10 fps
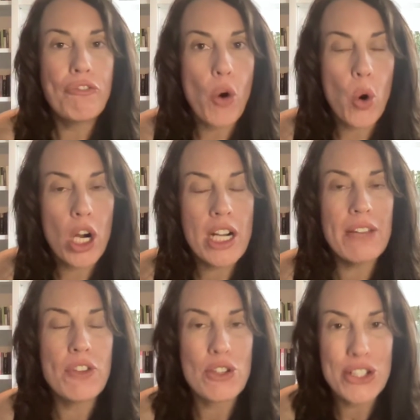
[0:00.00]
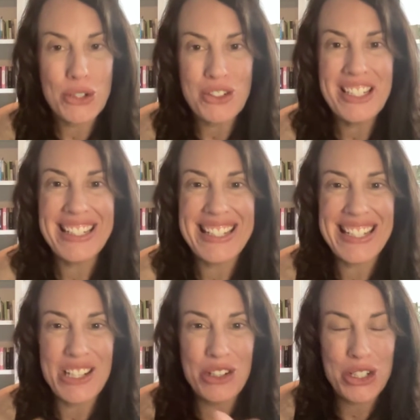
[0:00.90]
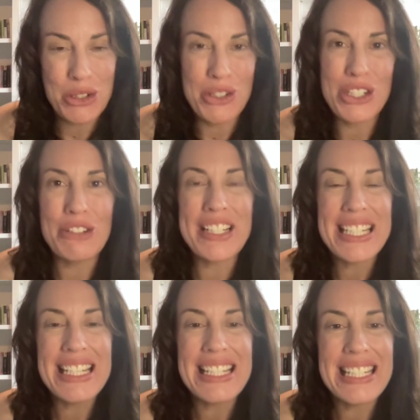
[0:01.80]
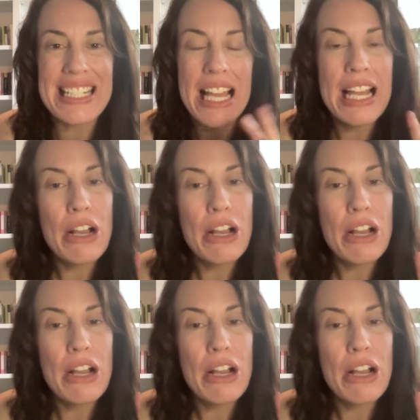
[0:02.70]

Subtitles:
4, if you're a student, consider student services.